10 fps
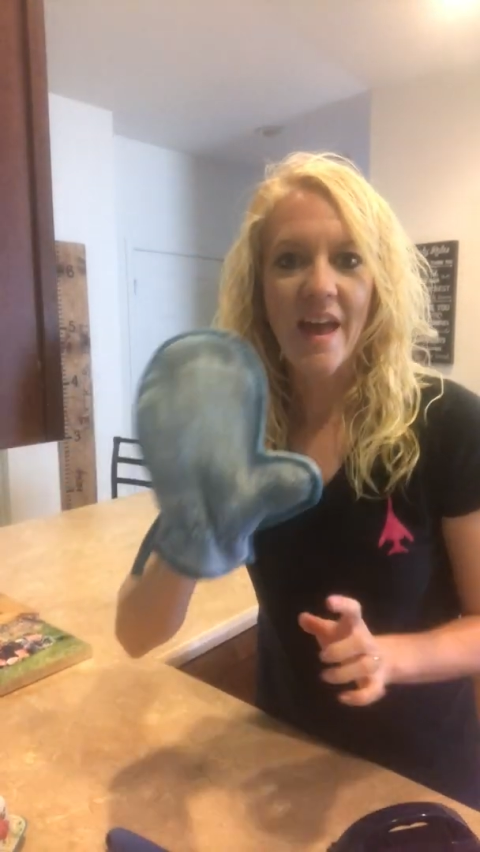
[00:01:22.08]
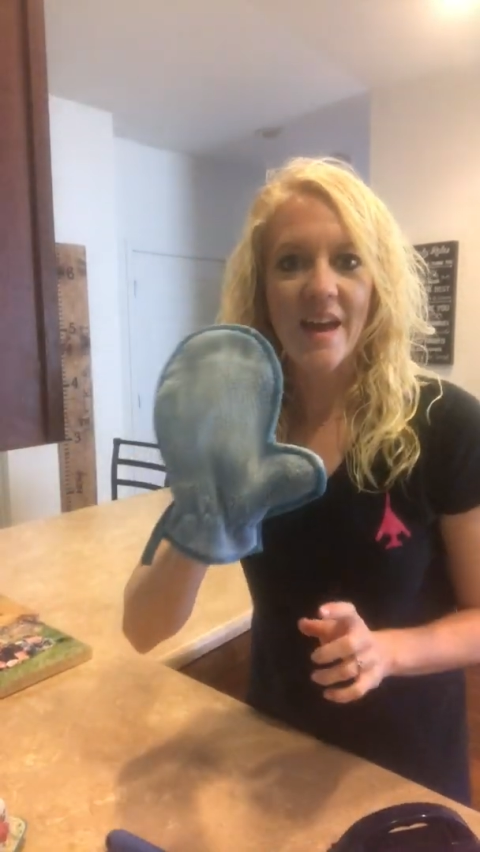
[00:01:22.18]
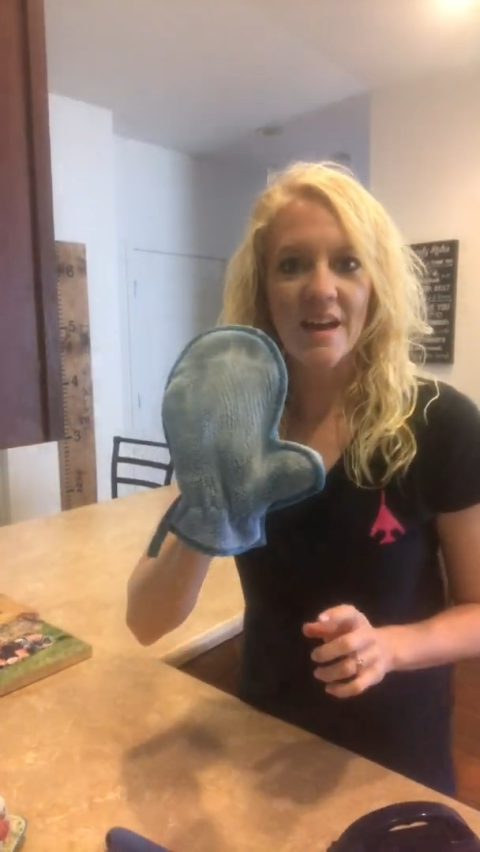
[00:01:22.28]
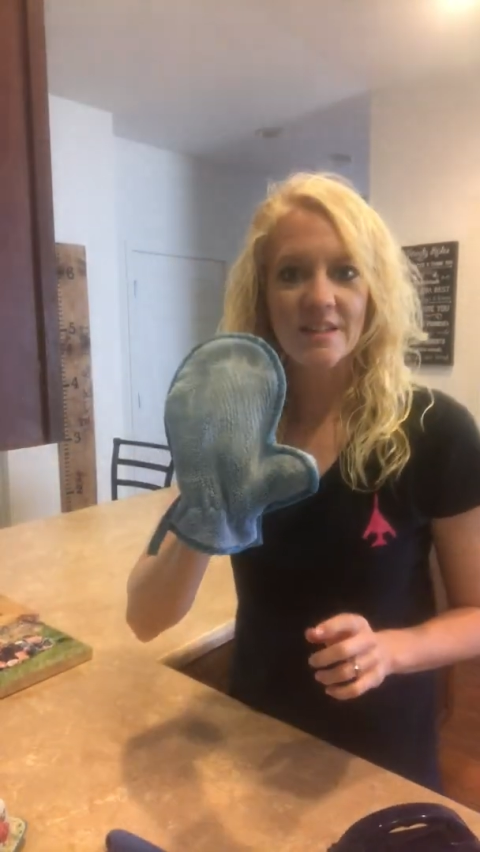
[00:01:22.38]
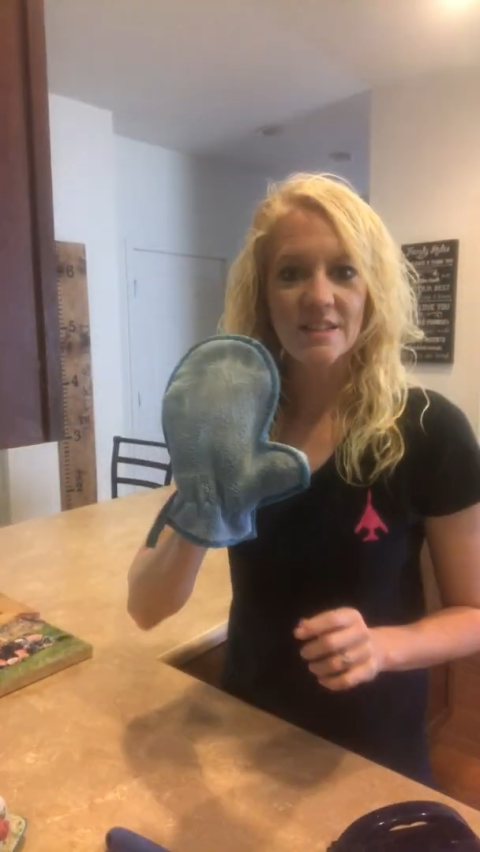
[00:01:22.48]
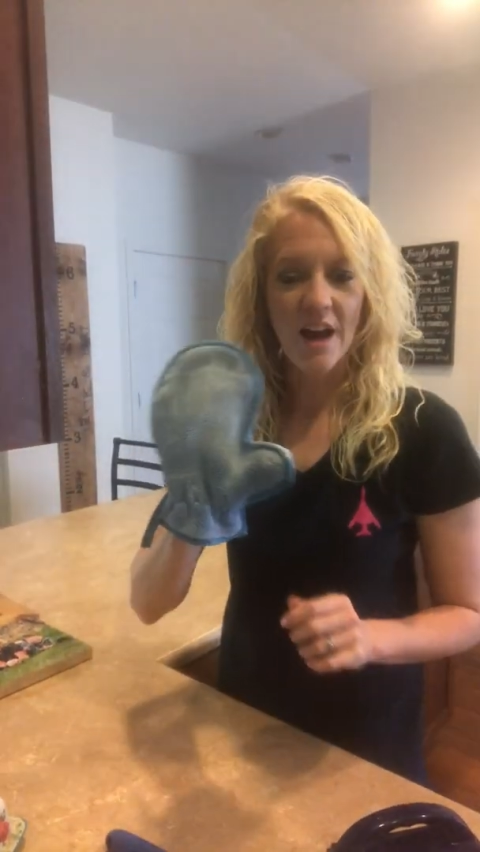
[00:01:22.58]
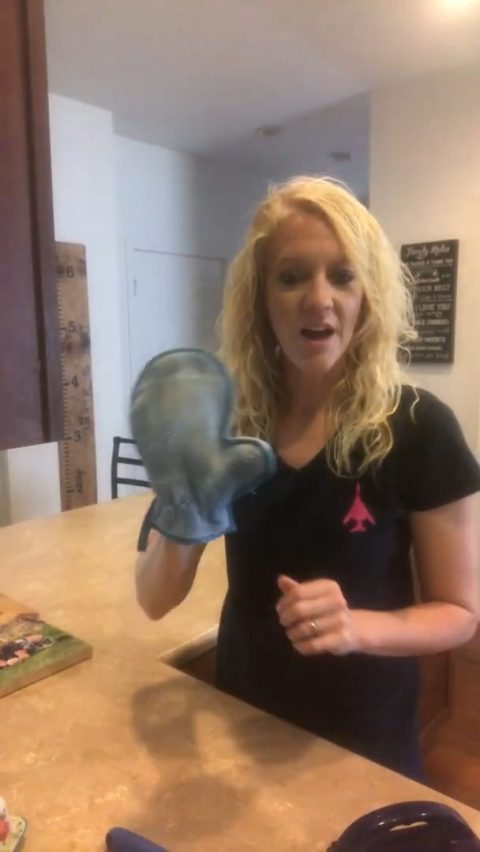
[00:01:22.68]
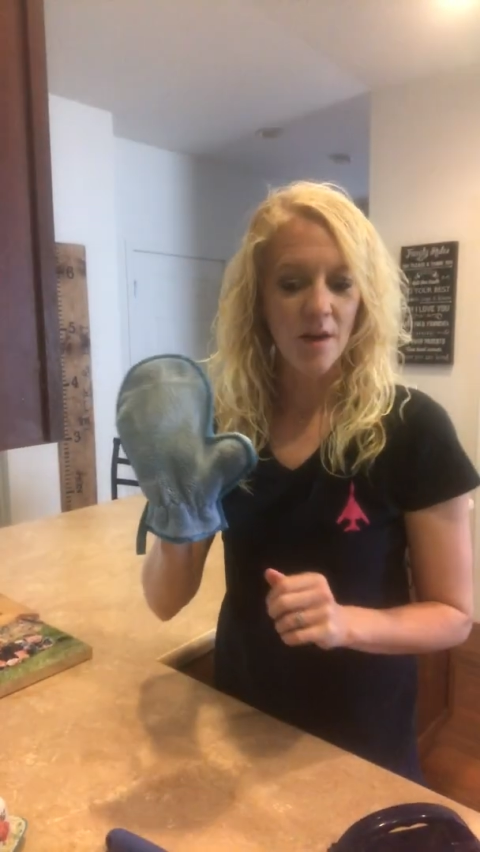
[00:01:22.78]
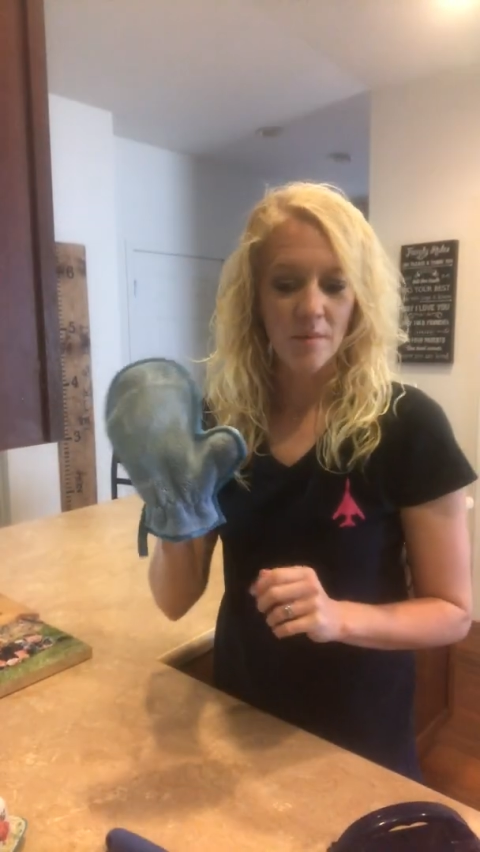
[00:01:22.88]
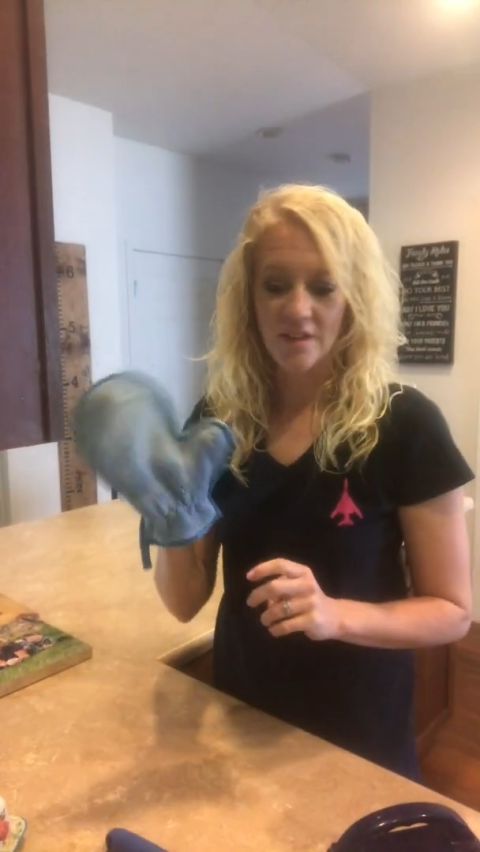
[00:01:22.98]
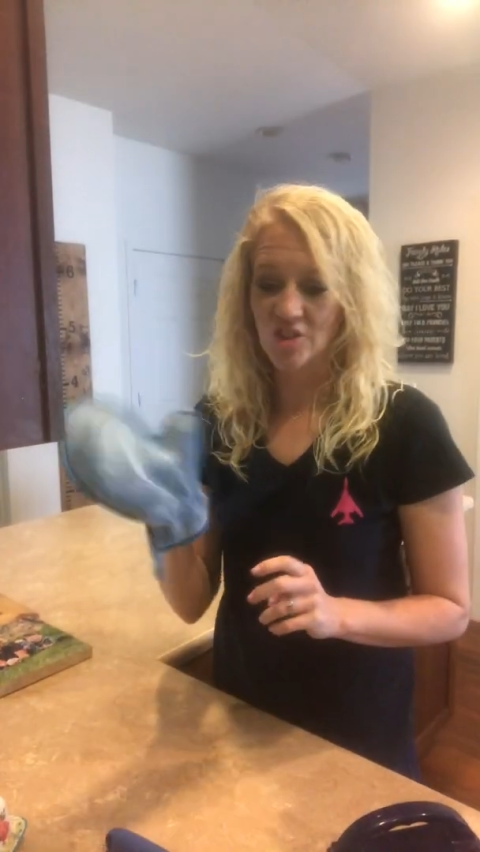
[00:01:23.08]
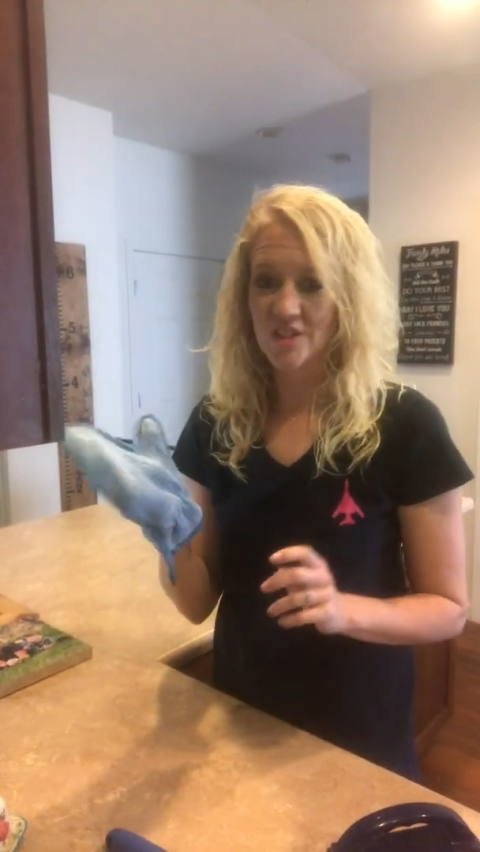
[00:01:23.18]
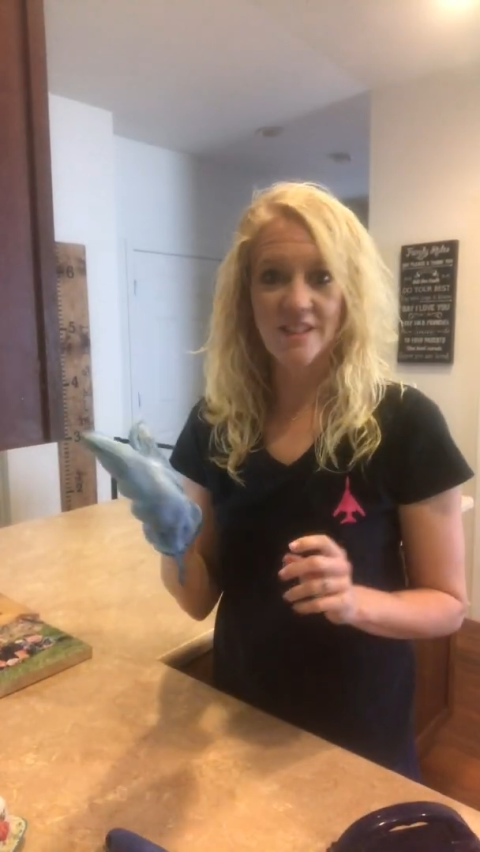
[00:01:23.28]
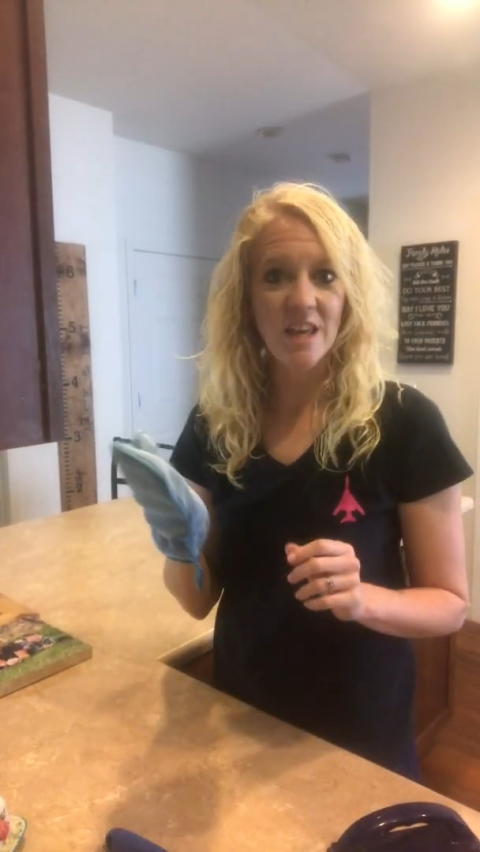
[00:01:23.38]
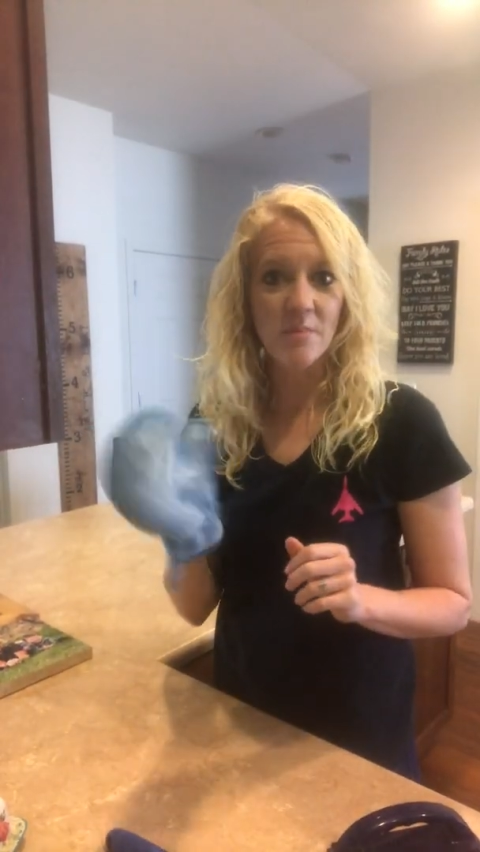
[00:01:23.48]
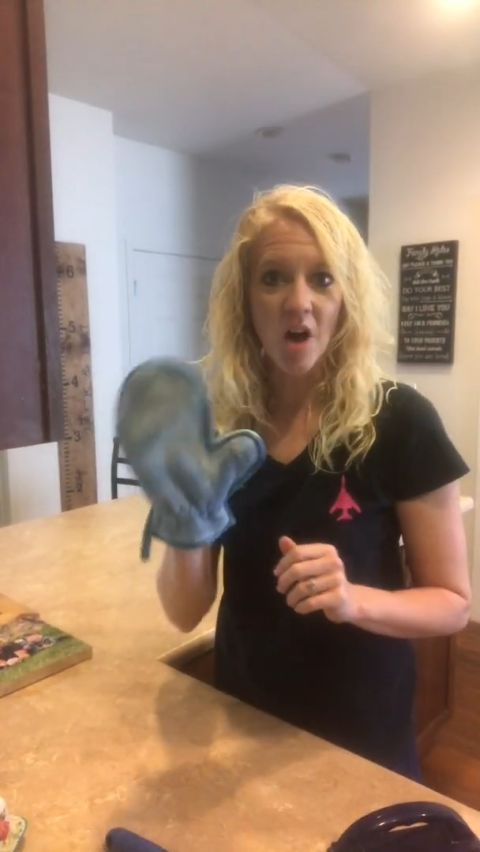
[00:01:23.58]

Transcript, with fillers: and um, just keep